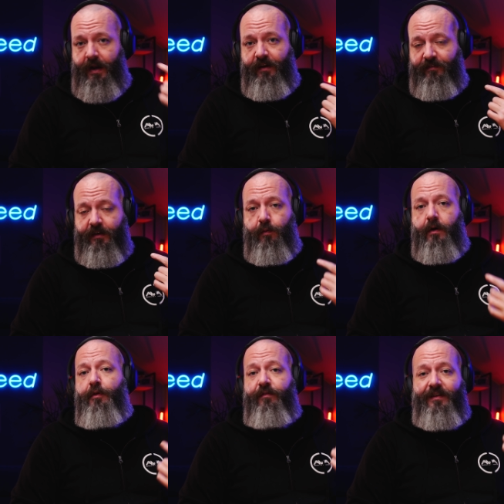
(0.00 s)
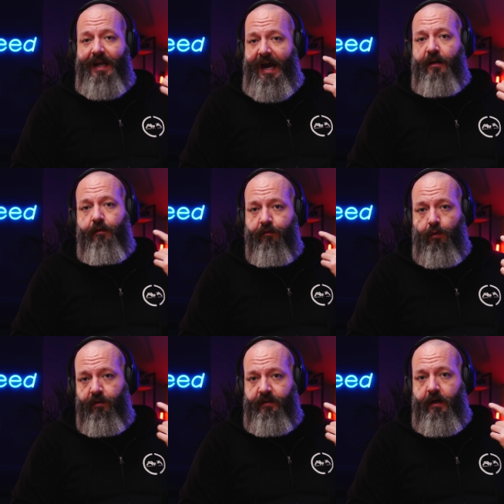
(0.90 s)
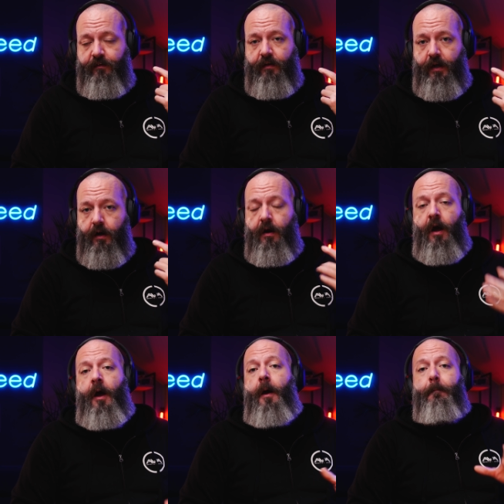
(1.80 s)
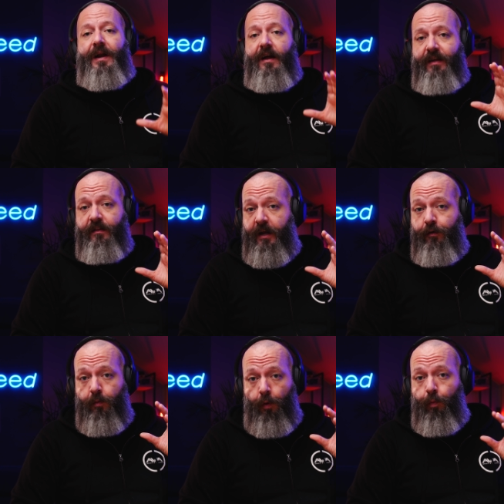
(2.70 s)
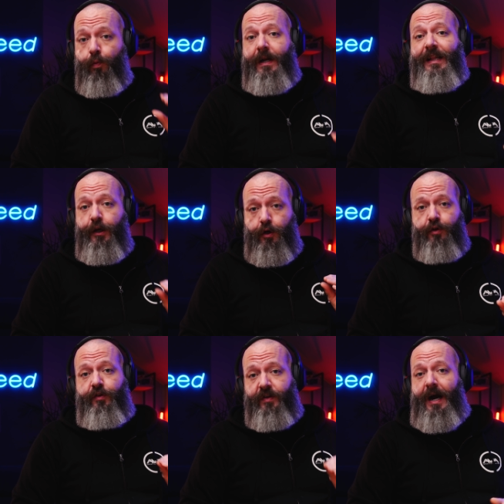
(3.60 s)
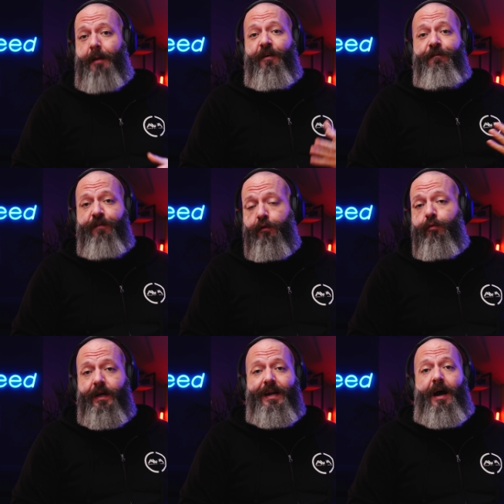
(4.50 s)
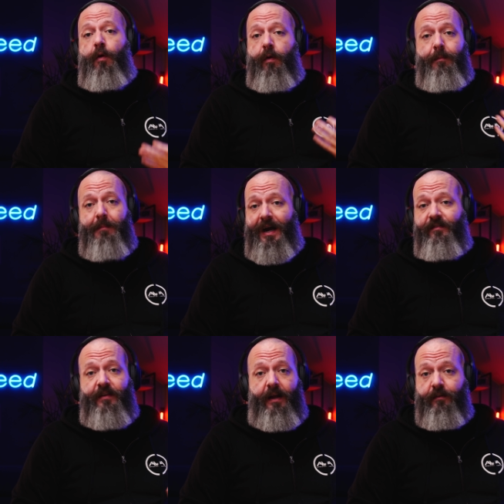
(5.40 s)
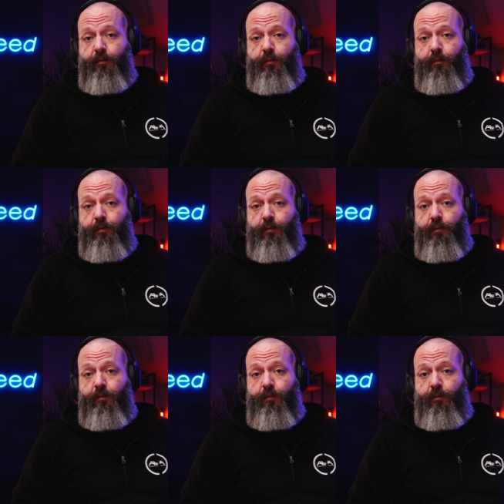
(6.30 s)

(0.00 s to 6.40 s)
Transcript: that AC when I'm using the active noise canceling here, but I think they do a really good job of filtering it out on the mic side